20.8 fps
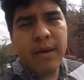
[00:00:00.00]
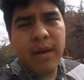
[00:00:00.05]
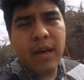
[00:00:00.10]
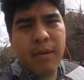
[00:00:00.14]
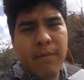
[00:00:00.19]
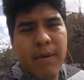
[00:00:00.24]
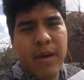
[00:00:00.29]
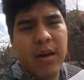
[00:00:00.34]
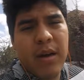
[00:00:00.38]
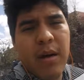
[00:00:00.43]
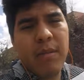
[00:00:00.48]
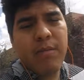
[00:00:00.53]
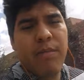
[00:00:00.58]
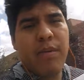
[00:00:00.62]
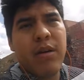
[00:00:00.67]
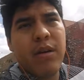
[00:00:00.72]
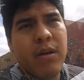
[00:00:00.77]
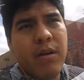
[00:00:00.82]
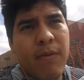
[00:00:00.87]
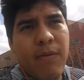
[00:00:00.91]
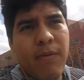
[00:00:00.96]
keeping up
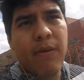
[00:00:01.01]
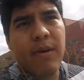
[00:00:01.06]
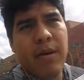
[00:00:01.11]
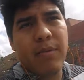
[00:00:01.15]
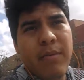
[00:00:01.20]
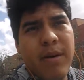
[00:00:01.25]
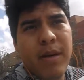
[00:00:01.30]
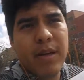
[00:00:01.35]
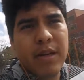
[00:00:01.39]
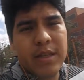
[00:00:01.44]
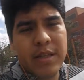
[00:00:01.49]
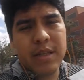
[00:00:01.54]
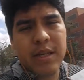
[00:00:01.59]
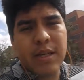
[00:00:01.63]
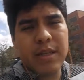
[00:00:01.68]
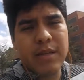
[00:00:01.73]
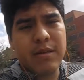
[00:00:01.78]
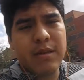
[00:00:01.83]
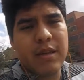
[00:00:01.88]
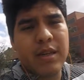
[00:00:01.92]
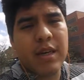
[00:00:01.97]
with filming, it's because
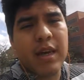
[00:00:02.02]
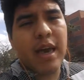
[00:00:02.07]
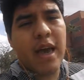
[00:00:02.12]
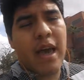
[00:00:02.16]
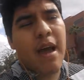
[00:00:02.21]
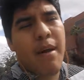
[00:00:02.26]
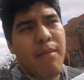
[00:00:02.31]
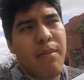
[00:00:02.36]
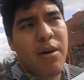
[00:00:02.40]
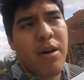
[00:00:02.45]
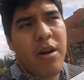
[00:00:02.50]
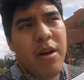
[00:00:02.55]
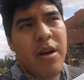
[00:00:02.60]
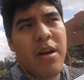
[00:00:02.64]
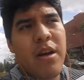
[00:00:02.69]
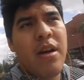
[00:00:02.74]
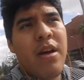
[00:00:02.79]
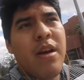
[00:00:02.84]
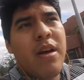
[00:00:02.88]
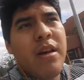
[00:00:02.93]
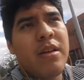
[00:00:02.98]
the camera
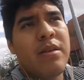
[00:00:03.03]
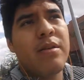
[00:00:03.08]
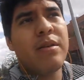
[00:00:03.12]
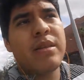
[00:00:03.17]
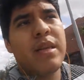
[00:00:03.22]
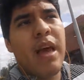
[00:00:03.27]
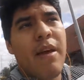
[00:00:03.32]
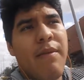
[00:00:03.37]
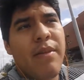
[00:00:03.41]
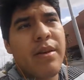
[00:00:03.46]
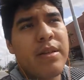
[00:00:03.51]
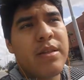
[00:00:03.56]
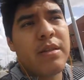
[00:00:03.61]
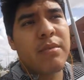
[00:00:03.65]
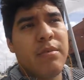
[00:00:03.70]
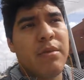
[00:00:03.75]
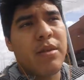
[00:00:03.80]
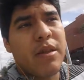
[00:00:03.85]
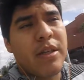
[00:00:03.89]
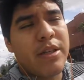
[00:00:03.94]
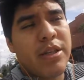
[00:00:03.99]
was having some
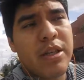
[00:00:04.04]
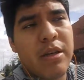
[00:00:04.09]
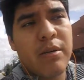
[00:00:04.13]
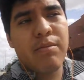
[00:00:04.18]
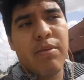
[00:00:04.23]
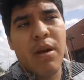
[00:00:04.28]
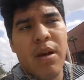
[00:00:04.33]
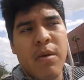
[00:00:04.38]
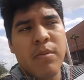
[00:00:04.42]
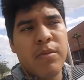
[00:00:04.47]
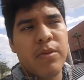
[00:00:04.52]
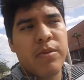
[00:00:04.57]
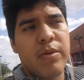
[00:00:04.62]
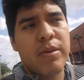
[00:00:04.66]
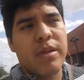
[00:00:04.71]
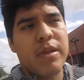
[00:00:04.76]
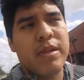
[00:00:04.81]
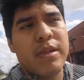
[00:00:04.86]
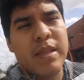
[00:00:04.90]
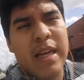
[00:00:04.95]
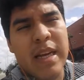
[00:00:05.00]
glitching problems with
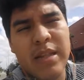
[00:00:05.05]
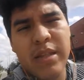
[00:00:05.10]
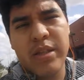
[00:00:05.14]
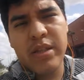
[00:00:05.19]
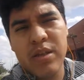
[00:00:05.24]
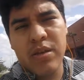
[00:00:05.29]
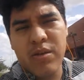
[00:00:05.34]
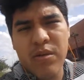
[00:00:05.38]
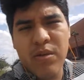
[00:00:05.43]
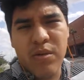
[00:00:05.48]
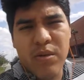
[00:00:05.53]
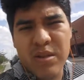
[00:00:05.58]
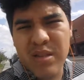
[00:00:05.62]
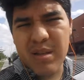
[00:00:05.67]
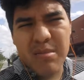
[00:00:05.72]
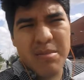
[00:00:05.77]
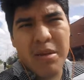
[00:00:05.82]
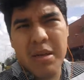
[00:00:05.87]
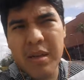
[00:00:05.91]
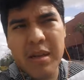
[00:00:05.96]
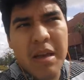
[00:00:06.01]
the sensor or
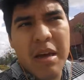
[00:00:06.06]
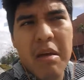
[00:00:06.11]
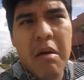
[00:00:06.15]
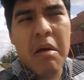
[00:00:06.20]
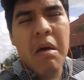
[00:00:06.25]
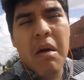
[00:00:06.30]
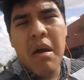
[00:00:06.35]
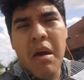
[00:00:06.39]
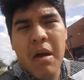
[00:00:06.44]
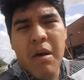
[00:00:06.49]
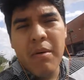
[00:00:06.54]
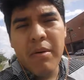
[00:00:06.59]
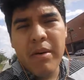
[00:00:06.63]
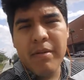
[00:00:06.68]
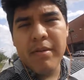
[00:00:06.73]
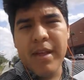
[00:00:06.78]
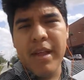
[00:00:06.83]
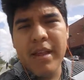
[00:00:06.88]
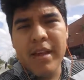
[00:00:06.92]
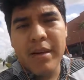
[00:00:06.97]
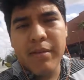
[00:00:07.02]
something like that. Whatever
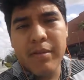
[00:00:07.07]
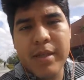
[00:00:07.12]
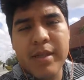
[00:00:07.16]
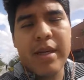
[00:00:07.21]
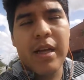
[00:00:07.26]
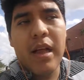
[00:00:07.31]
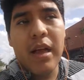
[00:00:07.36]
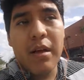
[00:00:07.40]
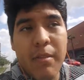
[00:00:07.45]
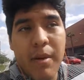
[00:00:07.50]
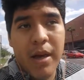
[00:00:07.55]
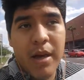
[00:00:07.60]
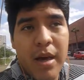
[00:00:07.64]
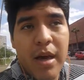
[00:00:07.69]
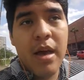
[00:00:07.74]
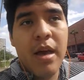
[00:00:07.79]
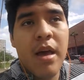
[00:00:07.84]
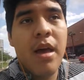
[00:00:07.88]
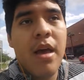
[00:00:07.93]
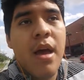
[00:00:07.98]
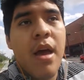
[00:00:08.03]
that lady was telling me.
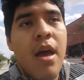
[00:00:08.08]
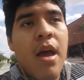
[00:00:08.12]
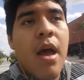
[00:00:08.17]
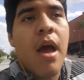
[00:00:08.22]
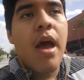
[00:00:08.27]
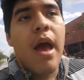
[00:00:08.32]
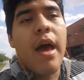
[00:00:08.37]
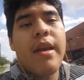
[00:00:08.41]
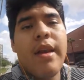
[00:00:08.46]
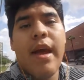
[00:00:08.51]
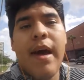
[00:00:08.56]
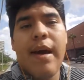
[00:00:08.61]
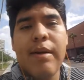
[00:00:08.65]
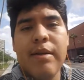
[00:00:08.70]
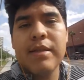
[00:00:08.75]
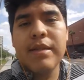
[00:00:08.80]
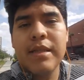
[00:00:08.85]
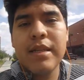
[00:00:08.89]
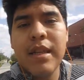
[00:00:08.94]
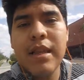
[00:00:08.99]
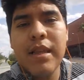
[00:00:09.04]
And now
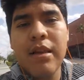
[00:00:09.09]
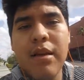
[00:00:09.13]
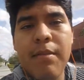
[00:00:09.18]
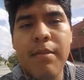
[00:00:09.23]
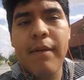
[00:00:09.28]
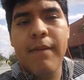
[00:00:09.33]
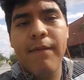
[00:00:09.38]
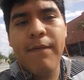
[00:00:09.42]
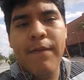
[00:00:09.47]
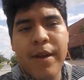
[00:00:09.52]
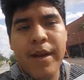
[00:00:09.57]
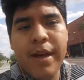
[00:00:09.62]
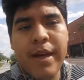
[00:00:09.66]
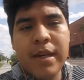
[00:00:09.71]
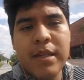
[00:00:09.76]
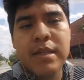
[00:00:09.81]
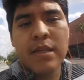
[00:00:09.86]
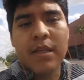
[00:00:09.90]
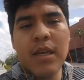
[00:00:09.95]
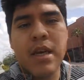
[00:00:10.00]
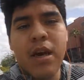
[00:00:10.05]
it's a little bit
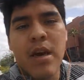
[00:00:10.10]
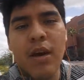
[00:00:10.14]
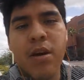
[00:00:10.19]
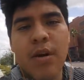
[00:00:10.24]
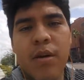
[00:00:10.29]
fixed, so